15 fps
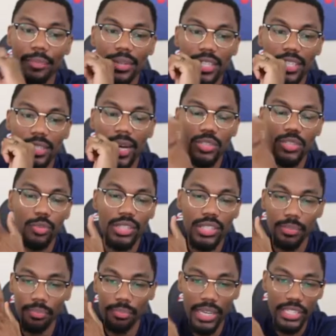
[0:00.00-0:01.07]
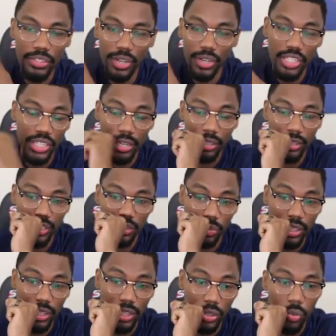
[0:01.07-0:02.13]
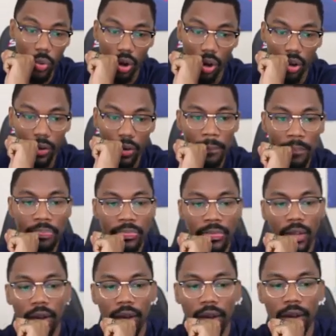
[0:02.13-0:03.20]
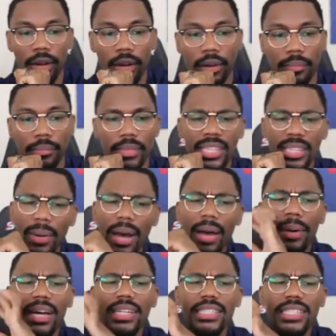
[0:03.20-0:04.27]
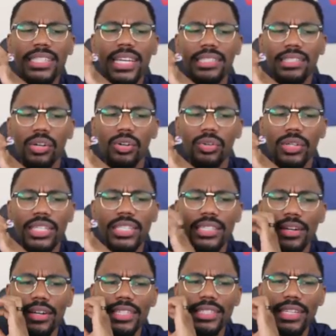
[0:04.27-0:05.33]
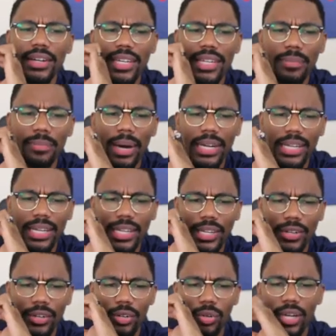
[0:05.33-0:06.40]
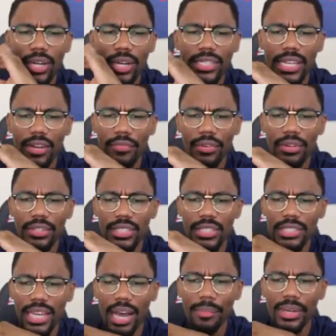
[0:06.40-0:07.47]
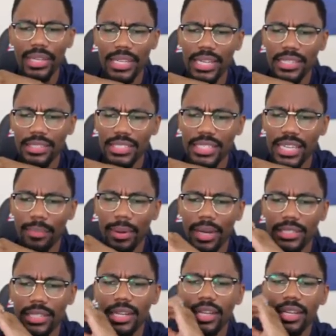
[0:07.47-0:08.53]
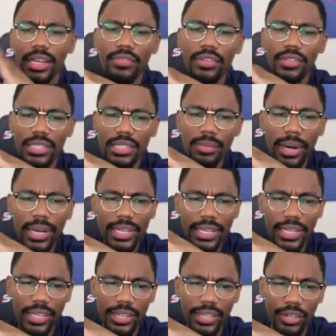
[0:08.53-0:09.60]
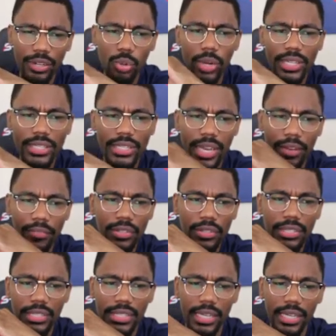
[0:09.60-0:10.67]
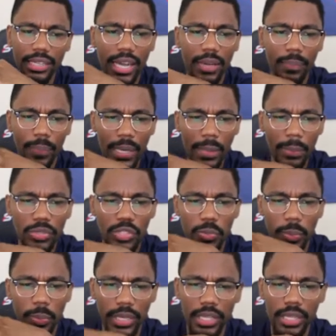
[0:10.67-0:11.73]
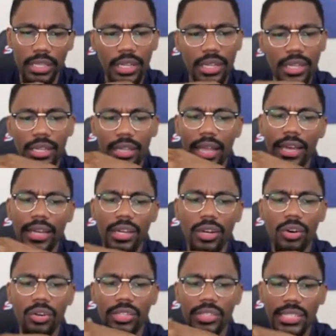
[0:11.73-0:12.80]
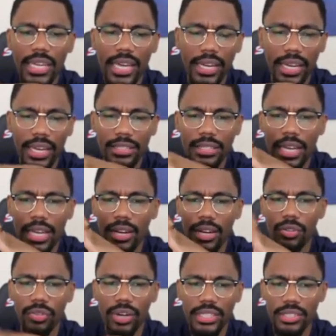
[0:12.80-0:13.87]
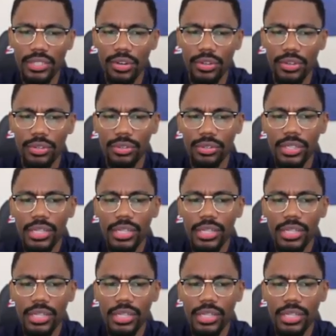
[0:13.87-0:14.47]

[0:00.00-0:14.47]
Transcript: is, but I just wanted to make sure I share this with you all. By any chance, though, is there anybody in here who has ever, just comment yes in the chat box, if there's anybody in here who has ever seen like people speak like on TEDx, like on the Red Circle,